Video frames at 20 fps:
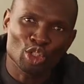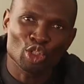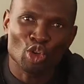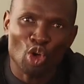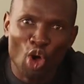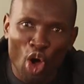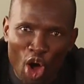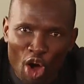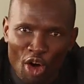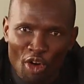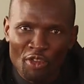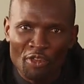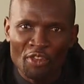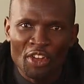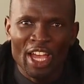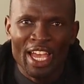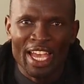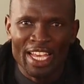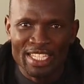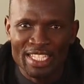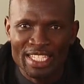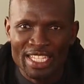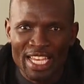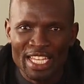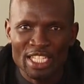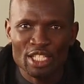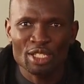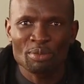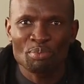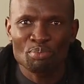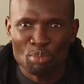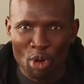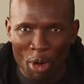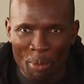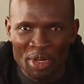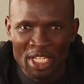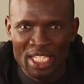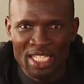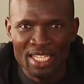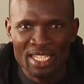on golf estate
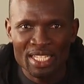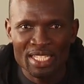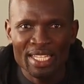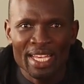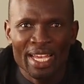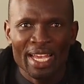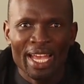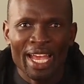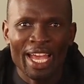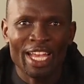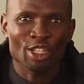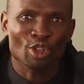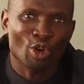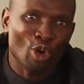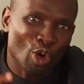properties, and